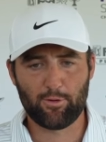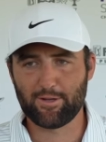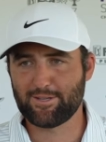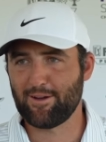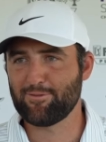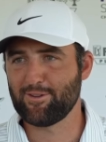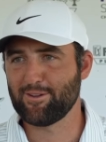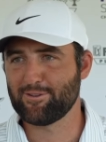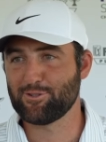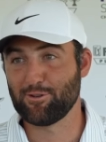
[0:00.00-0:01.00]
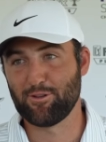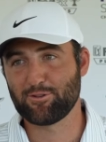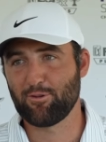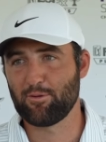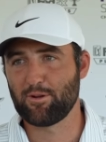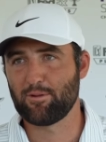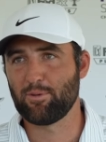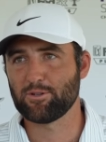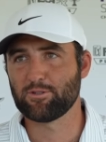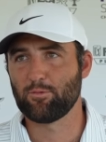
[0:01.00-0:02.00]
really tough to, to shoot a low score when you're hitting
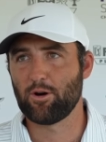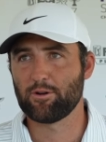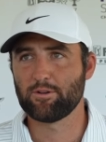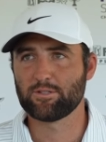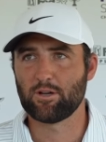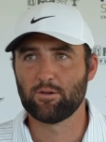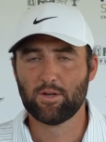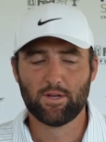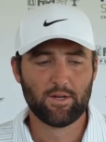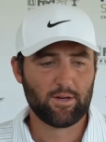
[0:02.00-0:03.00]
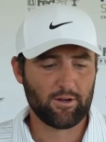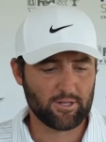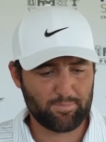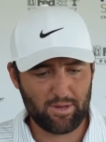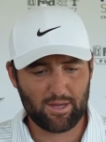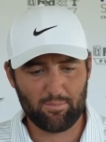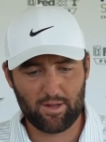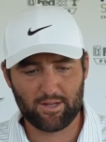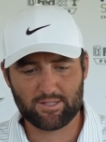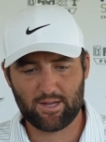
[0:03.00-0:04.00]
balls in the water. And so, you know, it's being
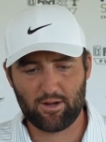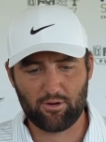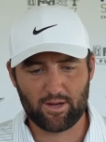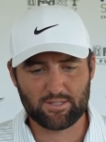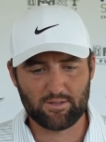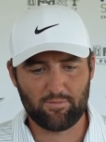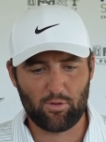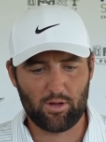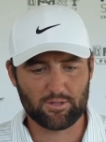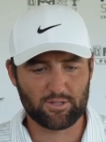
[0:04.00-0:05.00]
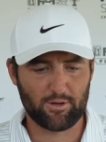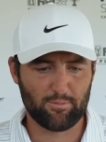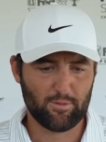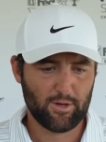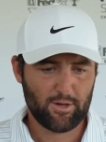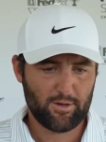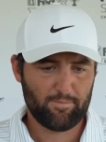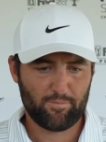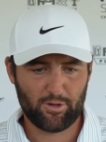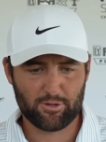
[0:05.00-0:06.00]
committed, staying aggressive, while also,
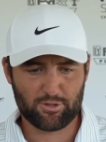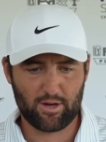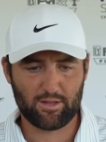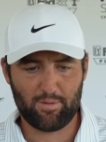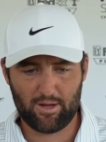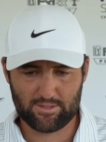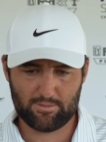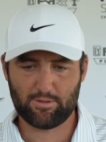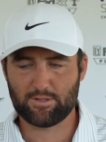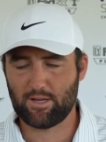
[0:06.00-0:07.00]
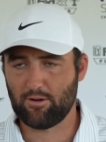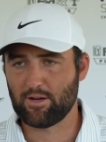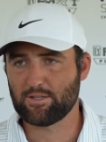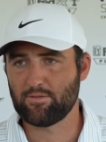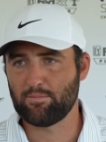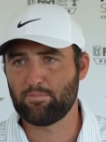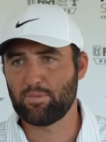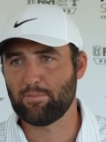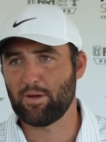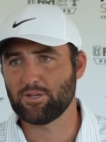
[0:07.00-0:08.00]
you know, striking the balance between staying aggressive and
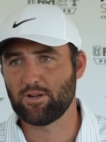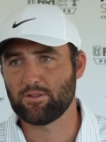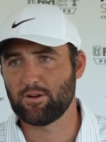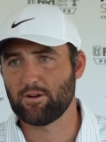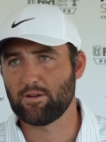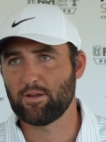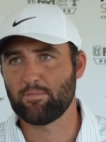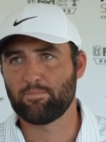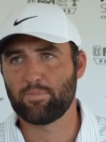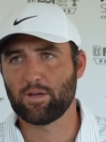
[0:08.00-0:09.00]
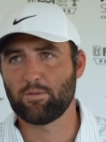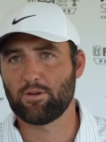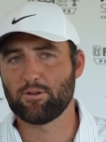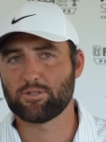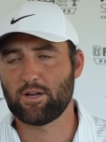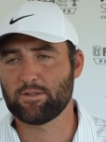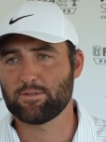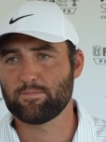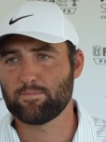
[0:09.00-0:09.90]
being patient out there and uh, being committed to your shots.